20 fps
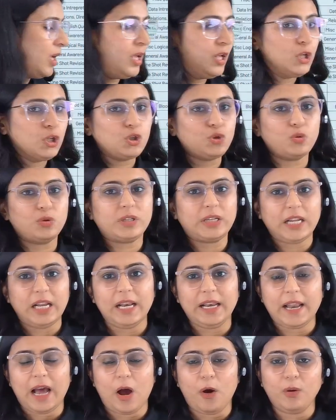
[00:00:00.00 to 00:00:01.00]
So
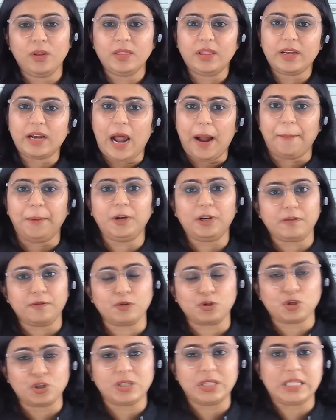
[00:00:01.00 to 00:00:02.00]
till now in the Rapid
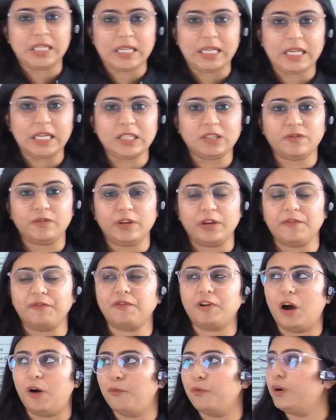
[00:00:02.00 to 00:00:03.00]
Revision Series, we
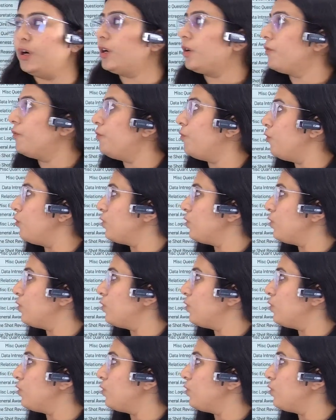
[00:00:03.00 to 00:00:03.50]
have covered 4